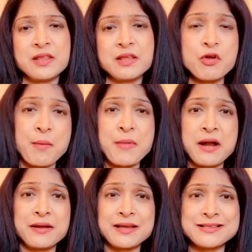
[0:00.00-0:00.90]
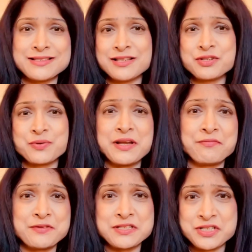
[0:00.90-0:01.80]
to Americans in the
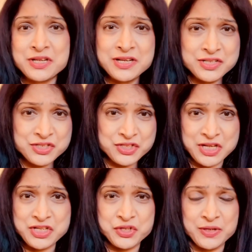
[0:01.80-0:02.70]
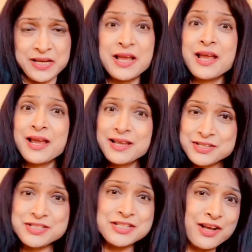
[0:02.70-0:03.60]
21st century.
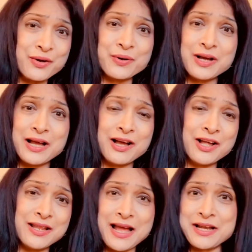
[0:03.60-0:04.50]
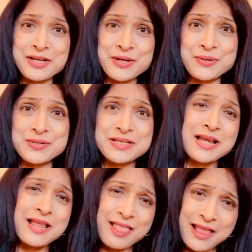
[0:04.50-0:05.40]
So on that note,
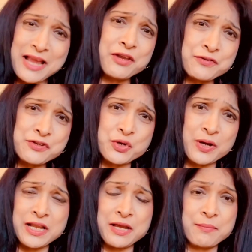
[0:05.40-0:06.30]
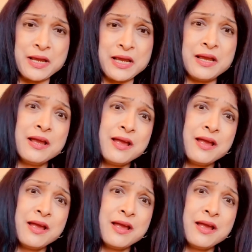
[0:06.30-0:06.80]
thank you for joining me,